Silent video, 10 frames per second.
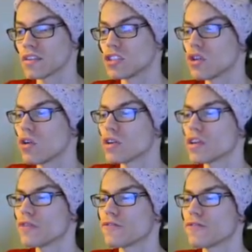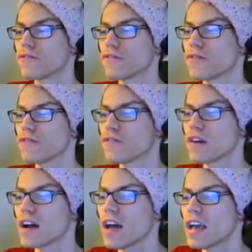Joel, can you
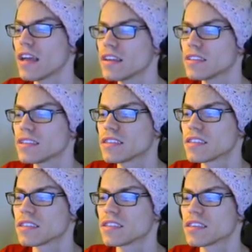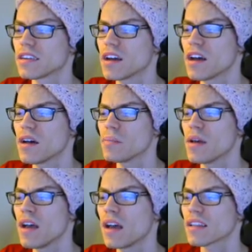find some
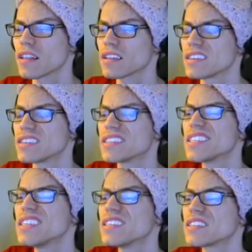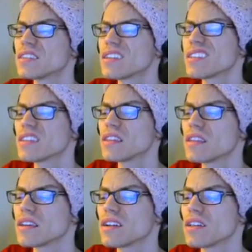like decent
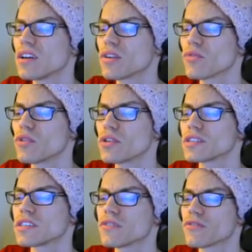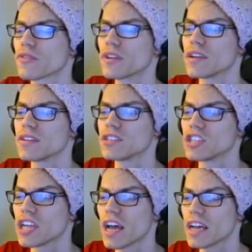little uh, royalty-free
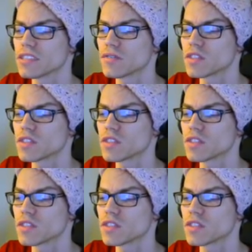jazz of